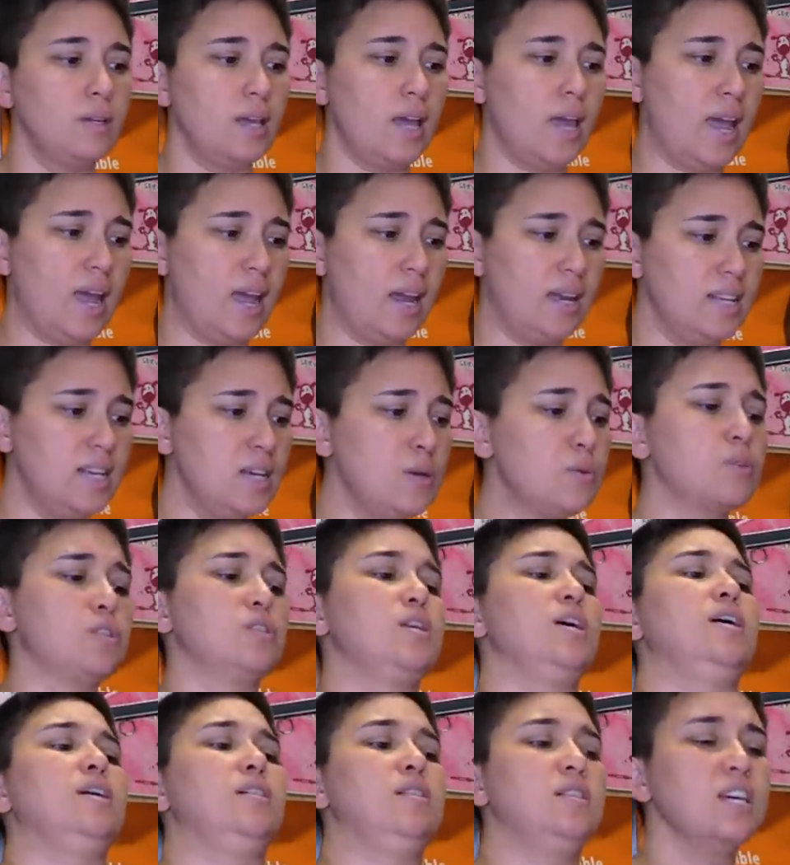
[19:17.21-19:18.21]
and he was
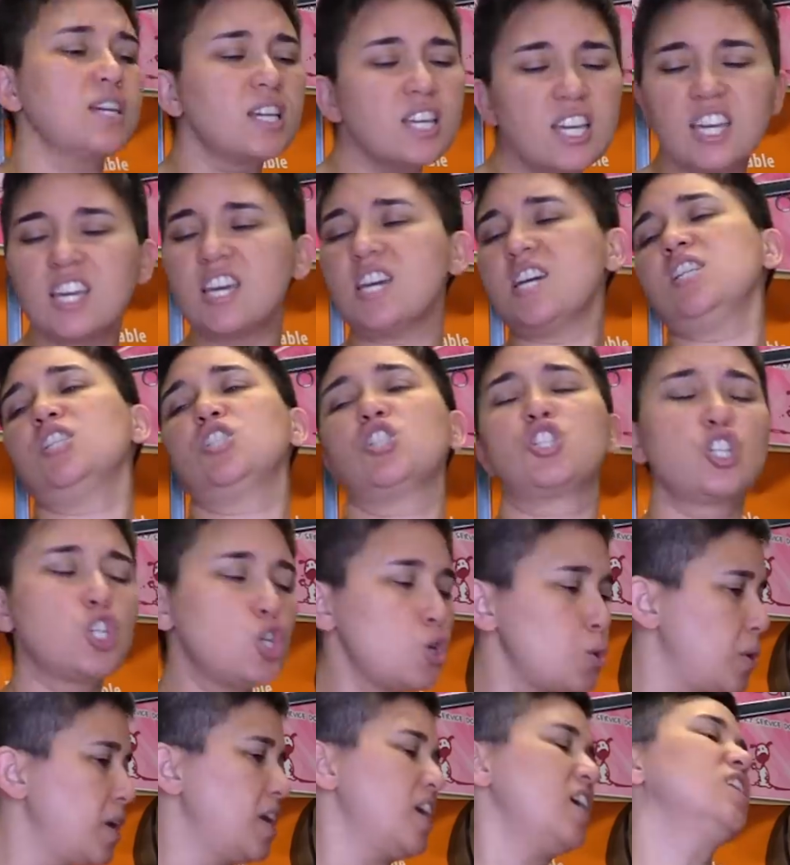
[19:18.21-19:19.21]
like licking it and
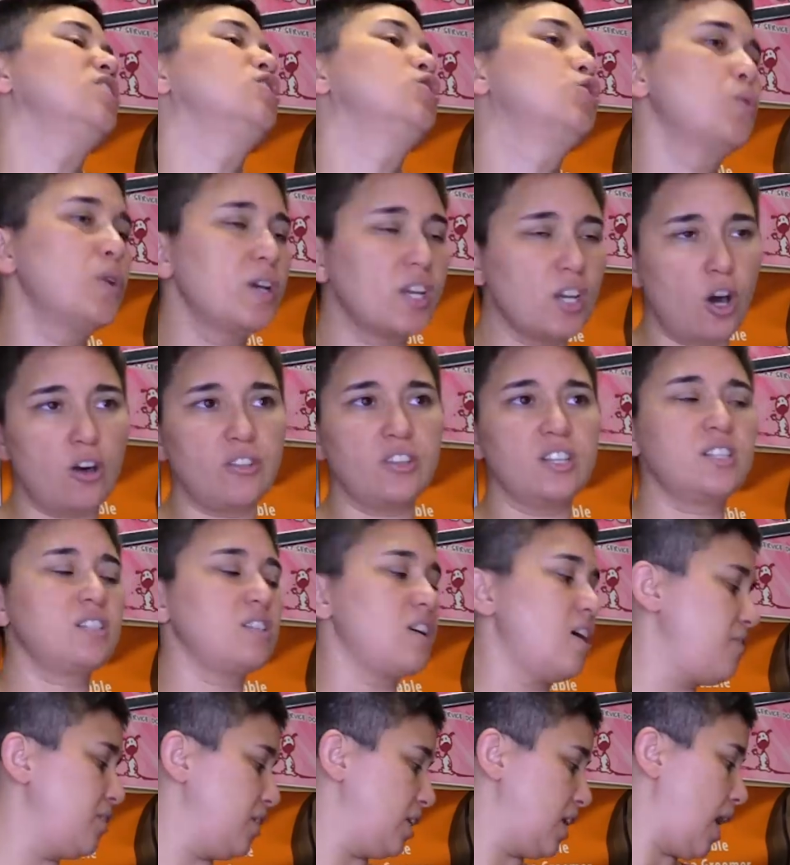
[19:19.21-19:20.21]
chewing it and doing all this
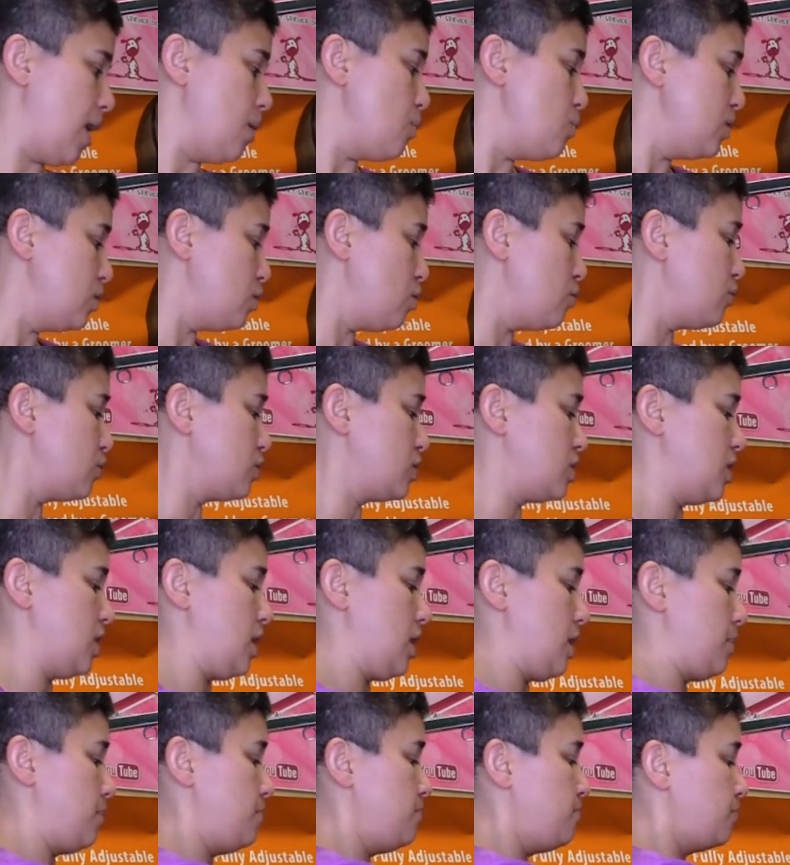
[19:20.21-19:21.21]
stuff, and I went over to
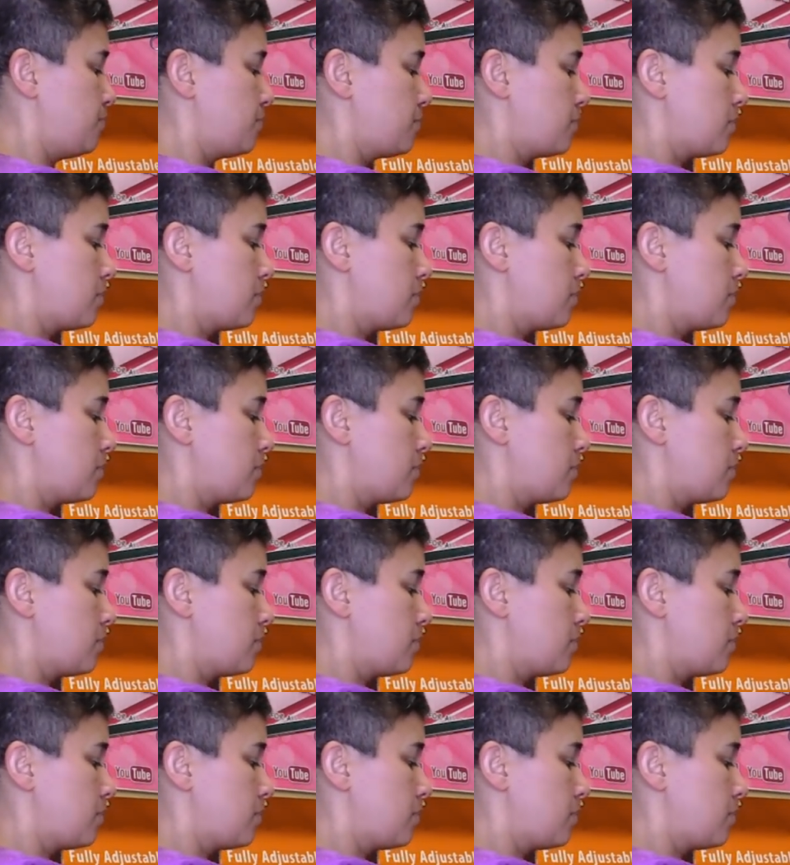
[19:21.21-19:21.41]
him,